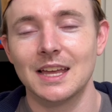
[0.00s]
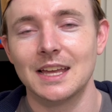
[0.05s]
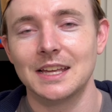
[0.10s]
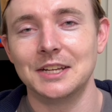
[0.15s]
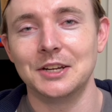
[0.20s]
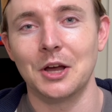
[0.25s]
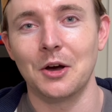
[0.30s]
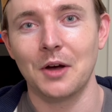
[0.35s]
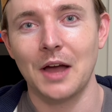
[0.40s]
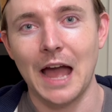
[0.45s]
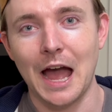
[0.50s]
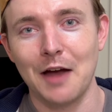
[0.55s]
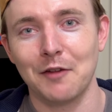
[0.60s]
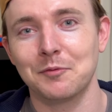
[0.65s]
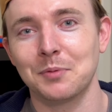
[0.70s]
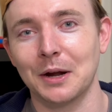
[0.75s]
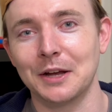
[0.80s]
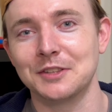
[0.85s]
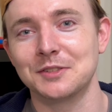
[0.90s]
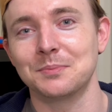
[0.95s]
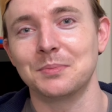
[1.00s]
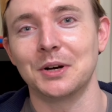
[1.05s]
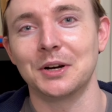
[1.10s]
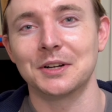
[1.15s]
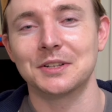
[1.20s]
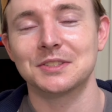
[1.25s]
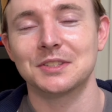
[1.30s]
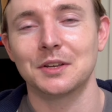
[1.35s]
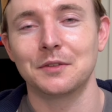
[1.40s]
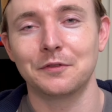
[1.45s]
you know, half price
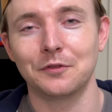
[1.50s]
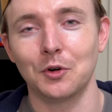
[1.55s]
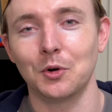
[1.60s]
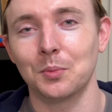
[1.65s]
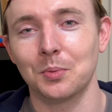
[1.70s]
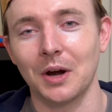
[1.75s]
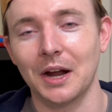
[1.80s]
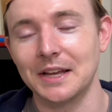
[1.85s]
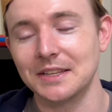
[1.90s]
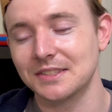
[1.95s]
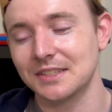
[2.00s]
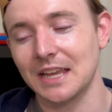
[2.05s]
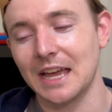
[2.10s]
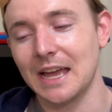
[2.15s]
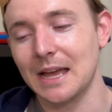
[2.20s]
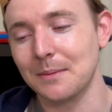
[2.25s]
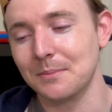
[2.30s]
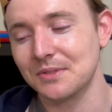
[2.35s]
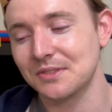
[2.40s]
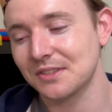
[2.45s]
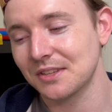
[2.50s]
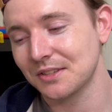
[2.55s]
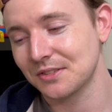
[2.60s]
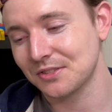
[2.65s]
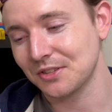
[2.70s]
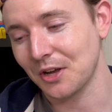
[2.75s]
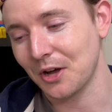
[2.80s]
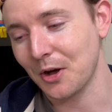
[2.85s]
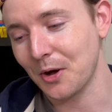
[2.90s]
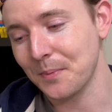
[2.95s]
books, full price games.
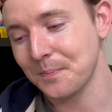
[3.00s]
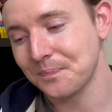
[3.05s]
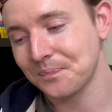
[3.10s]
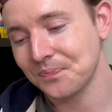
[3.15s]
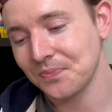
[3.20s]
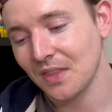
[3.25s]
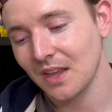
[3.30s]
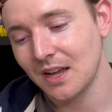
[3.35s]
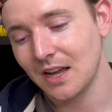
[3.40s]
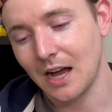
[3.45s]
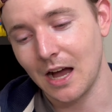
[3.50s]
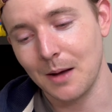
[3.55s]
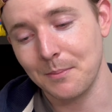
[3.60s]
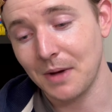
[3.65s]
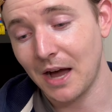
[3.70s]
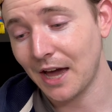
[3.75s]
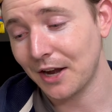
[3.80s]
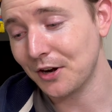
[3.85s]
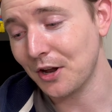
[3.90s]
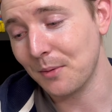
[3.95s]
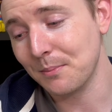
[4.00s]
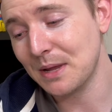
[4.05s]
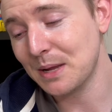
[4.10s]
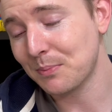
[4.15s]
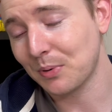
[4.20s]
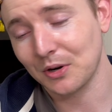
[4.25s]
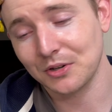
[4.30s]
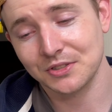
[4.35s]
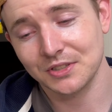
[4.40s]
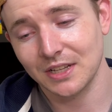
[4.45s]
So I don't know, me
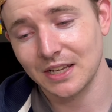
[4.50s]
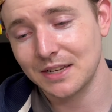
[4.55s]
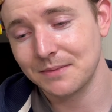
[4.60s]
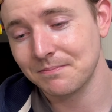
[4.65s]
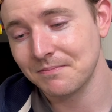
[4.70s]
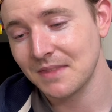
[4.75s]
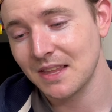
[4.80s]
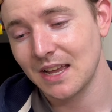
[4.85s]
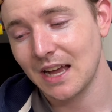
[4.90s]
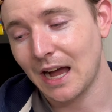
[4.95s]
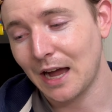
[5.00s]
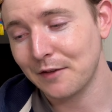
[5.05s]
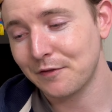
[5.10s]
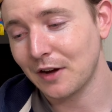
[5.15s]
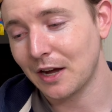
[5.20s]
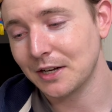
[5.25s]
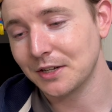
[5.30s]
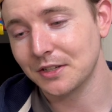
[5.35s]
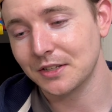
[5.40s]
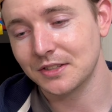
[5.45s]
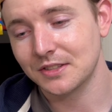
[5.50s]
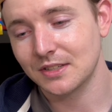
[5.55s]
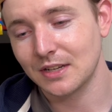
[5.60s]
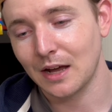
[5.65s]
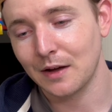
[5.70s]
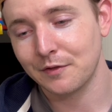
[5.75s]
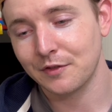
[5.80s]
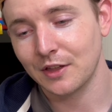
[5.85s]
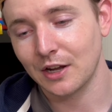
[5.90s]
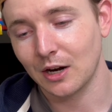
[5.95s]
personally, I find good
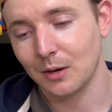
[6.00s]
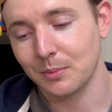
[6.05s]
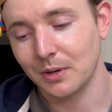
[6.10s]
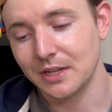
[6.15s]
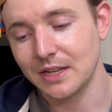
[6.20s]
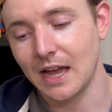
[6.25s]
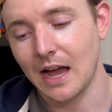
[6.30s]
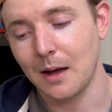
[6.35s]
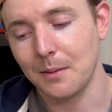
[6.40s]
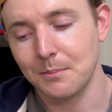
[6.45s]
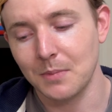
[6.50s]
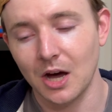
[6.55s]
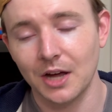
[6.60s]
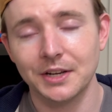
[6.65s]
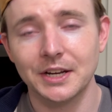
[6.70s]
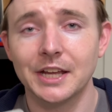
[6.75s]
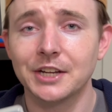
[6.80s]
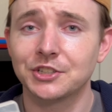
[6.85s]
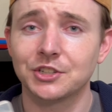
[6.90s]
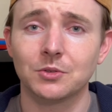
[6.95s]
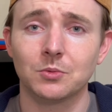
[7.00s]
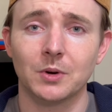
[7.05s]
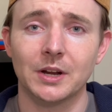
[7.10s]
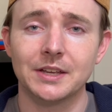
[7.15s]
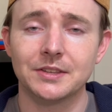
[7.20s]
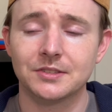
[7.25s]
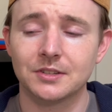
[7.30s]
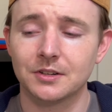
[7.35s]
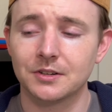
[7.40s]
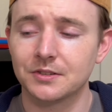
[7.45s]
stuff there. But yeah, Mod Nation
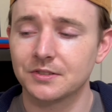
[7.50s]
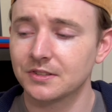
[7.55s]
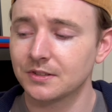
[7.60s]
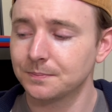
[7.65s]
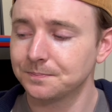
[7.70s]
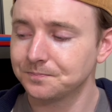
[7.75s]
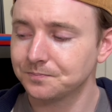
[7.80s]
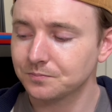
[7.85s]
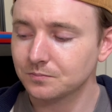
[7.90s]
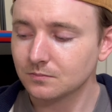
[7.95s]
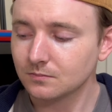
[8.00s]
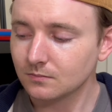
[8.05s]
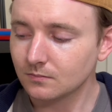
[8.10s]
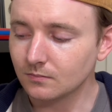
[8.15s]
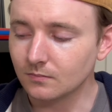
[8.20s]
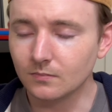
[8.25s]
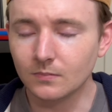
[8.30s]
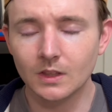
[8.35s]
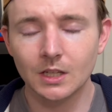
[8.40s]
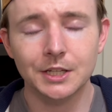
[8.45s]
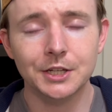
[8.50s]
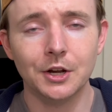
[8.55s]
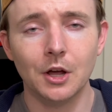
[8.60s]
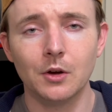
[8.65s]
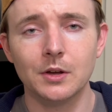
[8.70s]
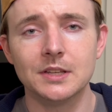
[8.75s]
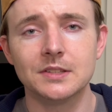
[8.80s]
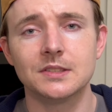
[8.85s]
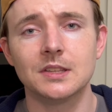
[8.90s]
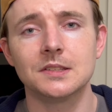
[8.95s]
Racers, you know,
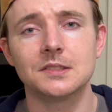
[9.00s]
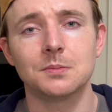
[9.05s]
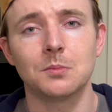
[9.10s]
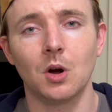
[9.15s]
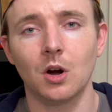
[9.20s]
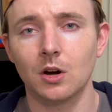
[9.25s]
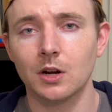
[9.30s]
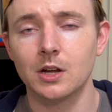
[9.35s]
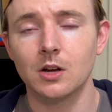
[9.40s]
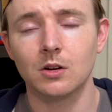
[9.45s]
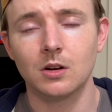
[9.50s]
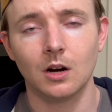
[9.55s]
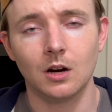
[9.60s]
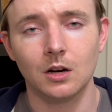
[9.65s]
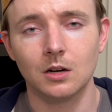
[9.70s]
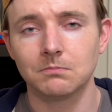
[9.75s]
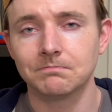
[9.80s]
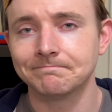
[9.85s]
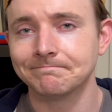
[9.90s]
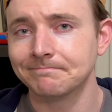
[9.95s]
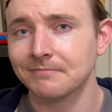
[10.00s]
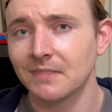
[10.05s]
is this Mario Kart?